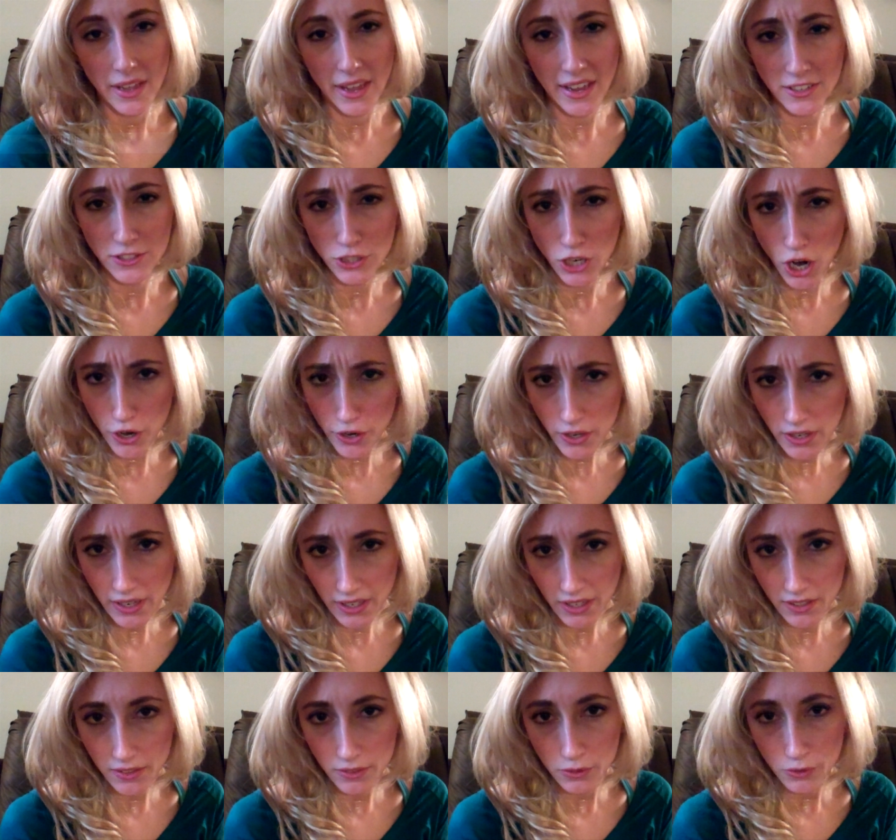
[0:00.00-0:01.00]
a
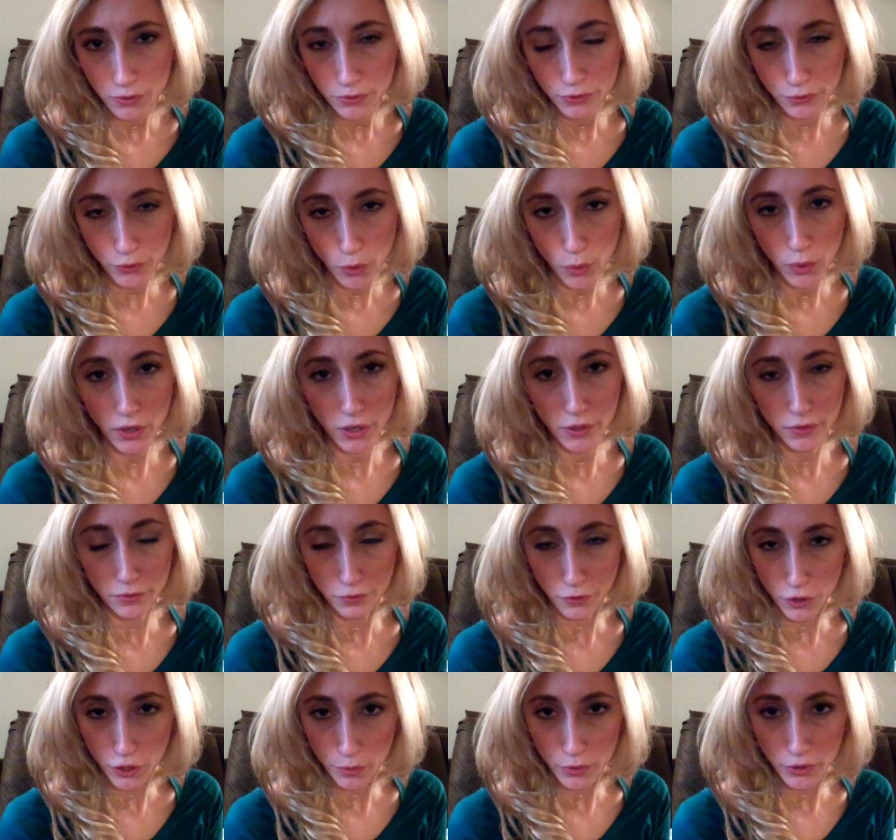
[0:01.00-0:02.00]
target for
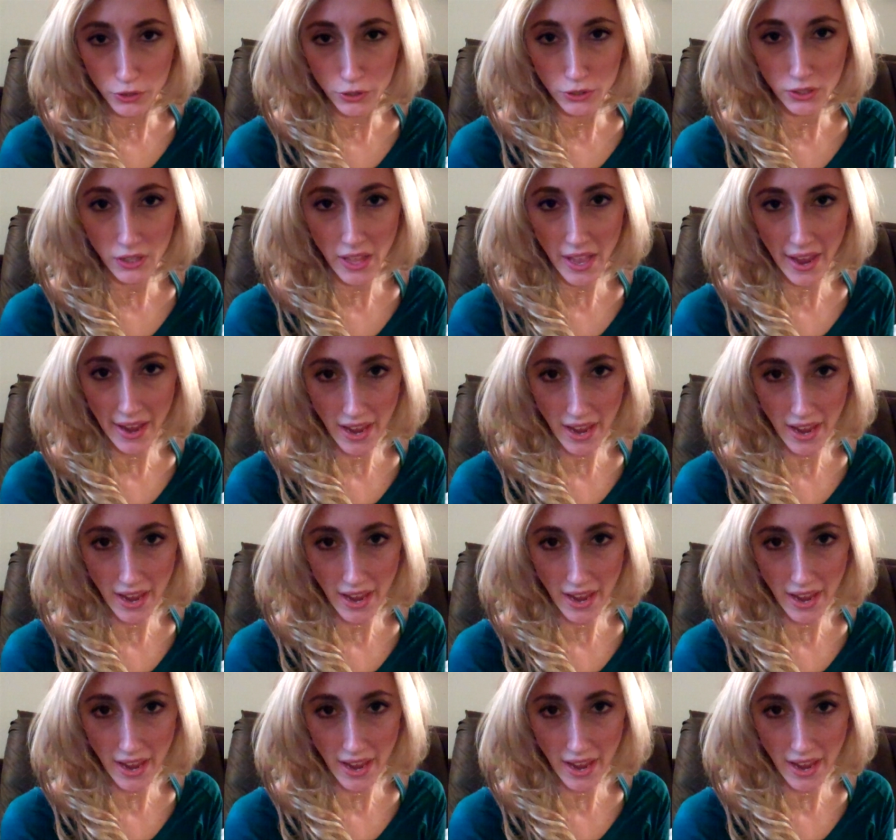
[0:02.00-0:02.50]
verbal